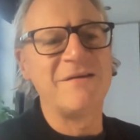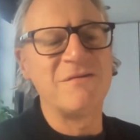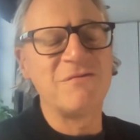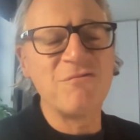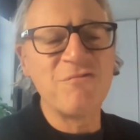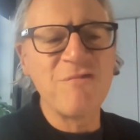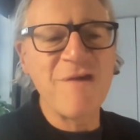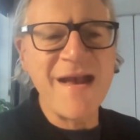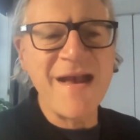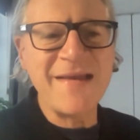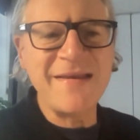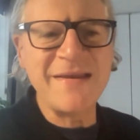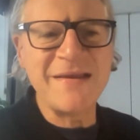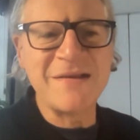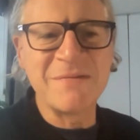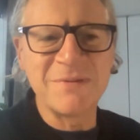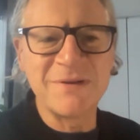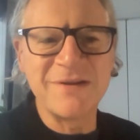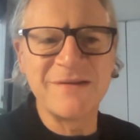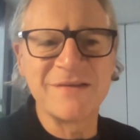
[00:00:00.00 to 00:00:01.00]
rarely
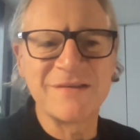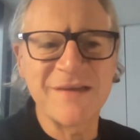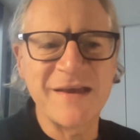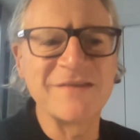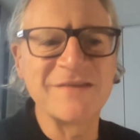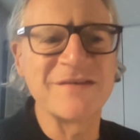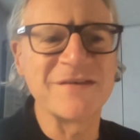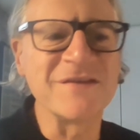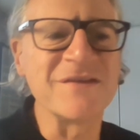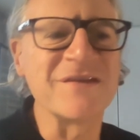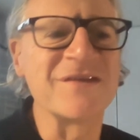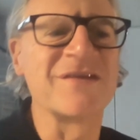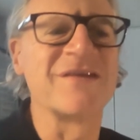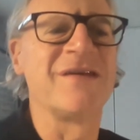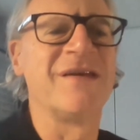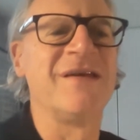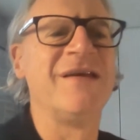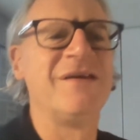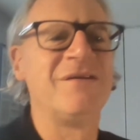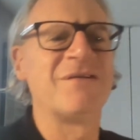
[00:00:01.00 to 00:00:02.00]
complete a sentence
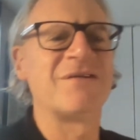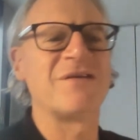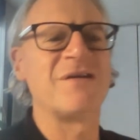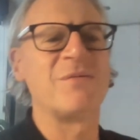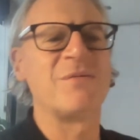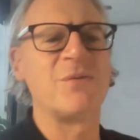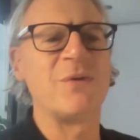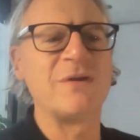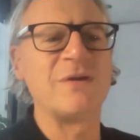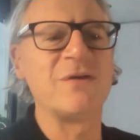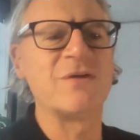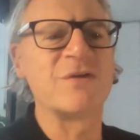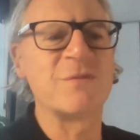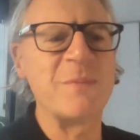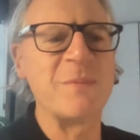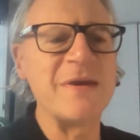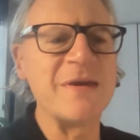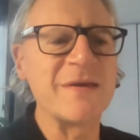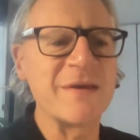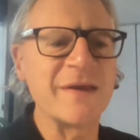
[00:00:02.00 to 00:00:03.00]
for example when you're
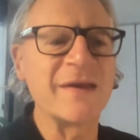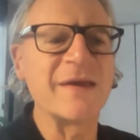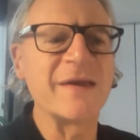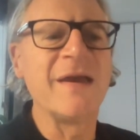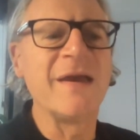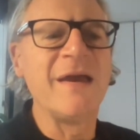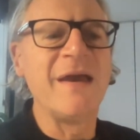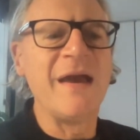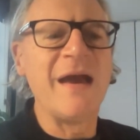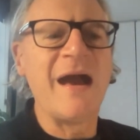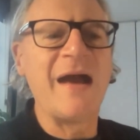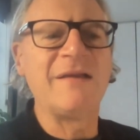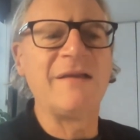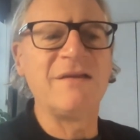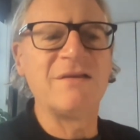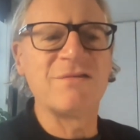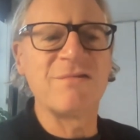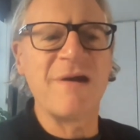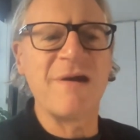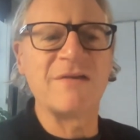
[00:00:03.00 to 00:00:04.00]
speaking and
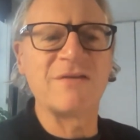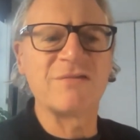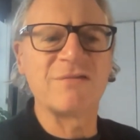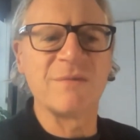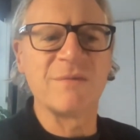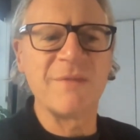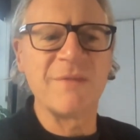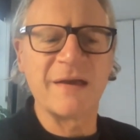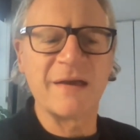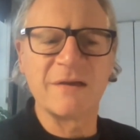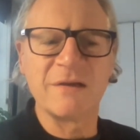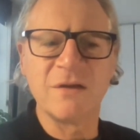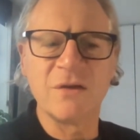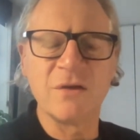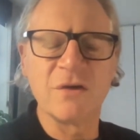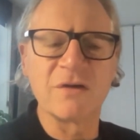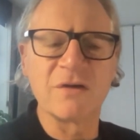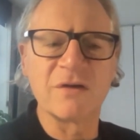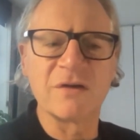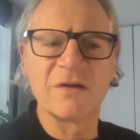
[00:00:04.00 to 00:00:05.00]
in a transcript that can
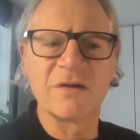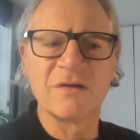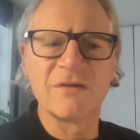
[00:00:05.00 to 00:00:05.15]
look